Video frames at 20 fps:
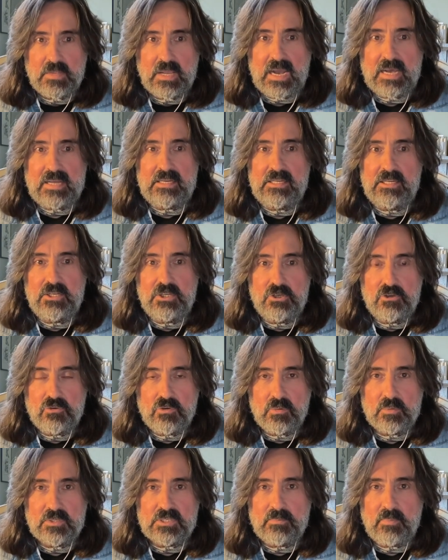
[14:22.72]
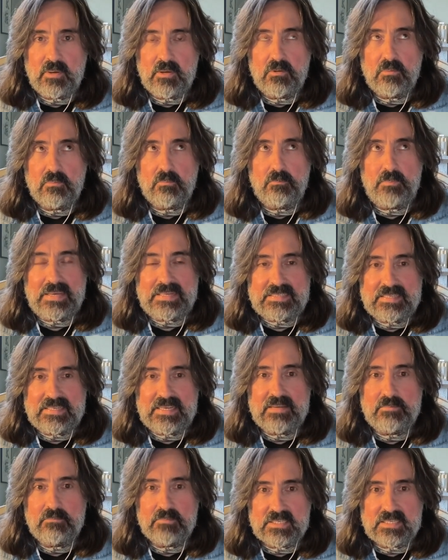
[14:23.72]
and he knew it was about pitting
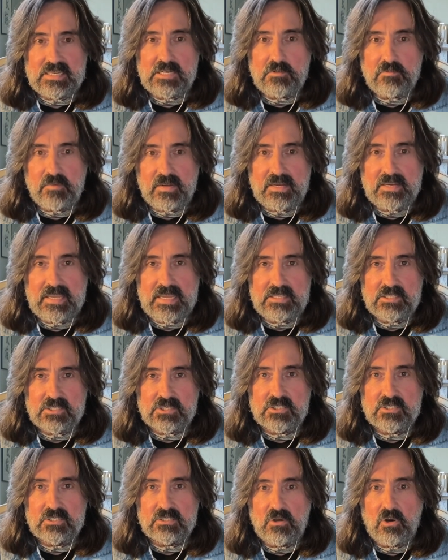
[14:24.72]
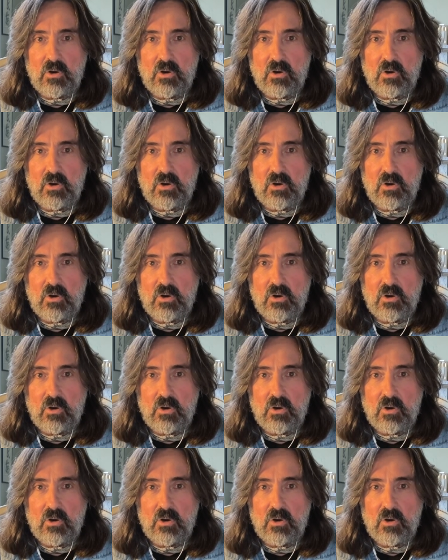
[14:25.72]
himself against